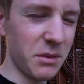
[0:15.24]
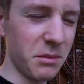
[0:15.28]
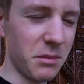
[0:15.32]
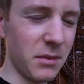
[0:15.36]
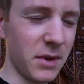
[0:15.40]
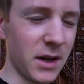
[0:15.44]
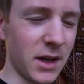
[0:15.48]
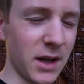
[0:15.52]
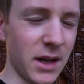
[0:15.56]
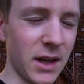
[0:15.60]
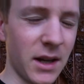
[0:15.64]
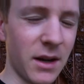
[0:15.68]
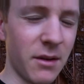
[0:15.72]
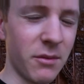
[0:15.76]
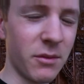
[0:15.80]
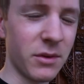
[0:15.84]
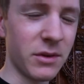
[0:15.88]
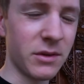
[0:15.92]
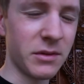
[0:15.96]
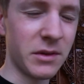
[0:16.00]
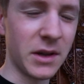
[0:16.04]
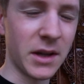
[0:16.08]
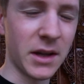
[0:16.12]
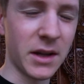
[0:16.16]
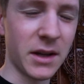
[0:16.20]
My alarm
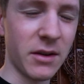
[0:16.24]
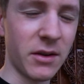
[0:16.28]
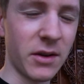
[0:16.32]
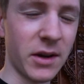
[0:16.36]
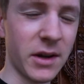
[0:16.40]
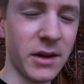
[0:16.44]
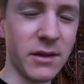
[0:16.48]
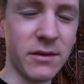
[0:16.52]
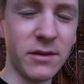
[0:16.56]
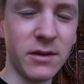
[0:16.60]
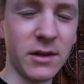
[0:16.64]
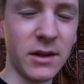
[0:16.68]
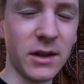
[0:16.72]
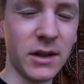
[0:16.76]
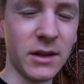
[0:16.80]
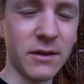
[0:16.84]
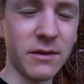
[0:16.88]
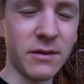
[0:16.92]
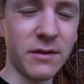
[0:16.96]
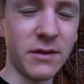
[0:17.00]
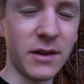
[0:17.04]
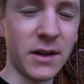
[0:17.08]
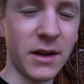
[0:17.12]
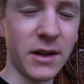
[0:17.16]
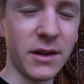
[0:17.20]
was like ringing for like
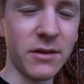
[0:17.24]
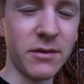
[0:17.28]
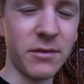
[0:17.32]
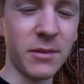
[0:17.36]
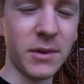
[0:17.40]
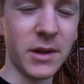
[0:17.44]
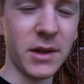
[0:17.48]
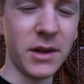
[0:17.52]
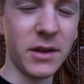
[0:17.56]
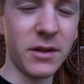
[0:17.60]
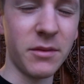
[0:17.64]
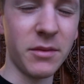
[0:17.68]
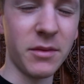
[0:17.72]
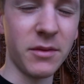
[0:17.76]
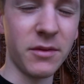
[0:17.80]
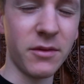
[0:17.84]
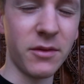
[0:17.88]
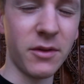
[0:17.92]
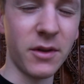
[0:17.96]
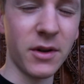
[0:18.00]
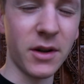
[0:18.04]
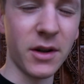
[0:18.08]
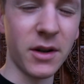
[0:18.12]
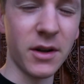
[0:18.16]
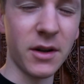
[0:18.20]
5 minutes
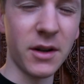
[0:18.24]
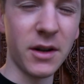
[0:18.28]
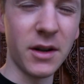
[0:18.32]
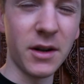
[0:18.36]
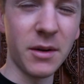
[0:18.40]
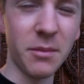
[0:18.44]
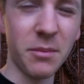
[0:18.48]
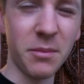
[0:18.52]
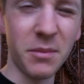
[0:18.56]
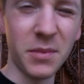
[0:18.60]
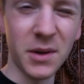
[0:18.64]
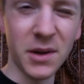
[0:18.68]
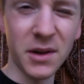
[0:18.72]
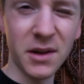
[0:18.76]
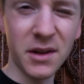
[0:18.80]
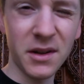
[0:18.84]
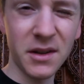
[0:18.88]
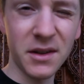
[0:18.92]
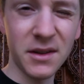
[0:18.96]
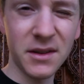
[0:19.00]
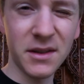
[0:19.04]
before I got up, but